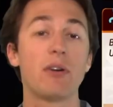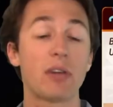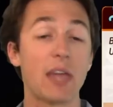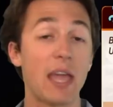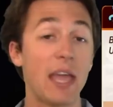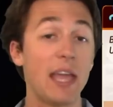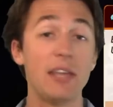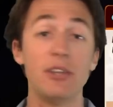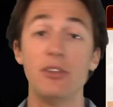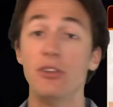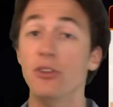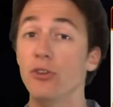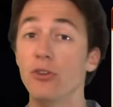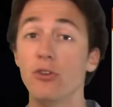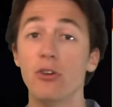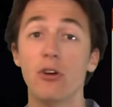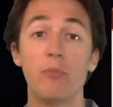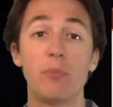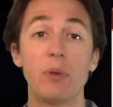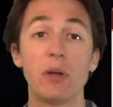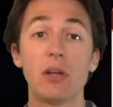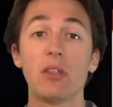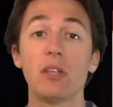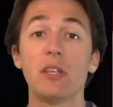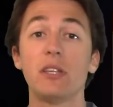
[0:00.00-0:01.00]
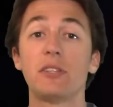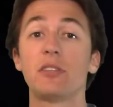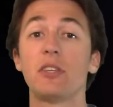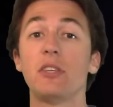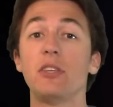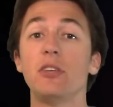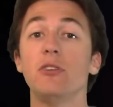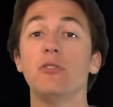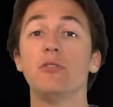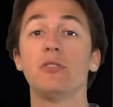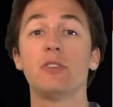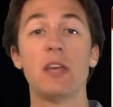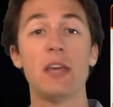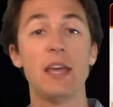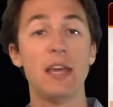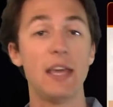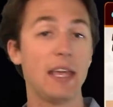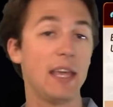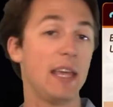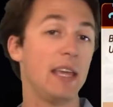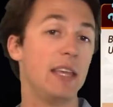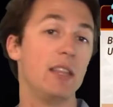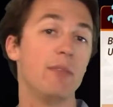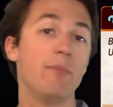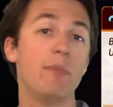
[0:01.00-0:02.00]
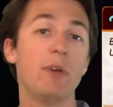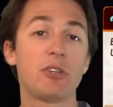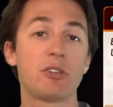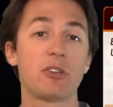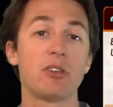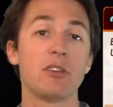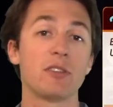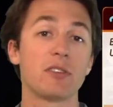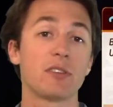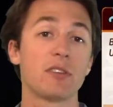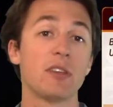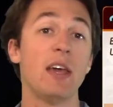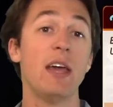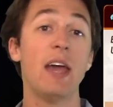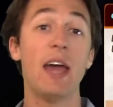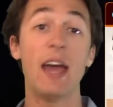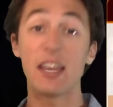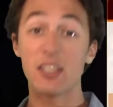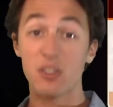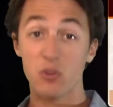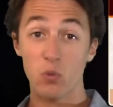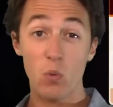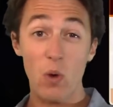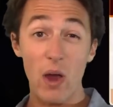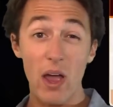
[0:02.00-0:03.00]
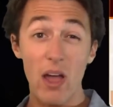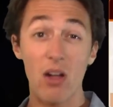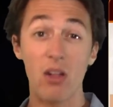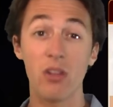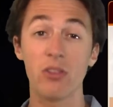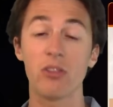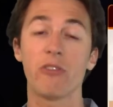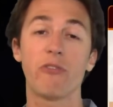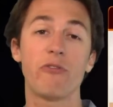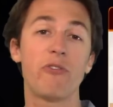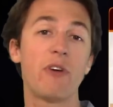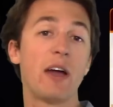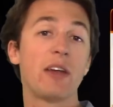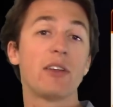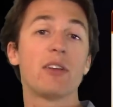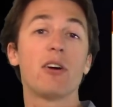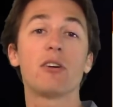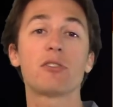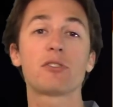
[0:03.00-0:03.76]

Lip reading: gain new abilities to use in the missions. As well, you'll find all